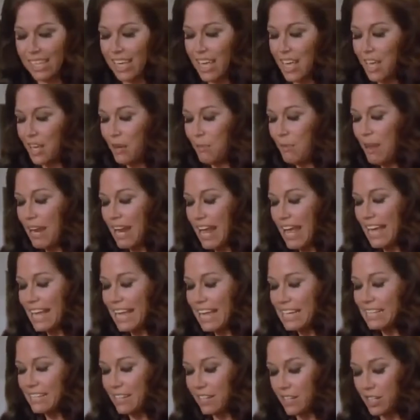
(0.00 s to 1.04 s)
Well, I
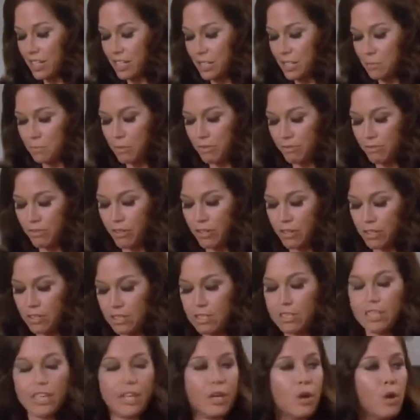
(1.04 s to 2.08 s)
guess he just prefers
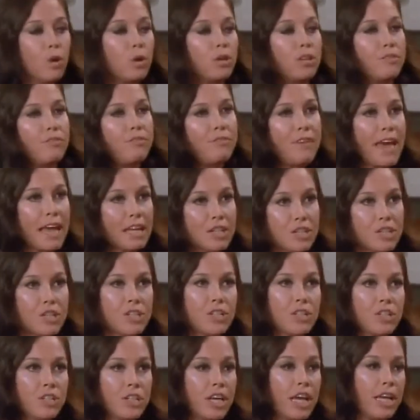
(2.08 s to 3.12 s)
the
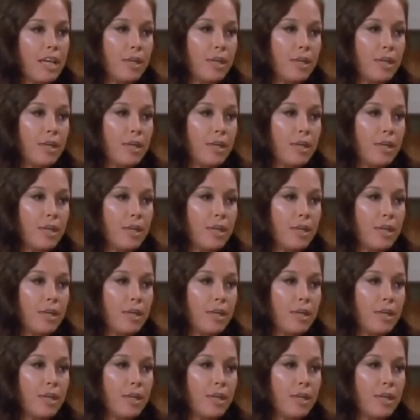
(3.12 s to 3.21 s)
old-fashioned type.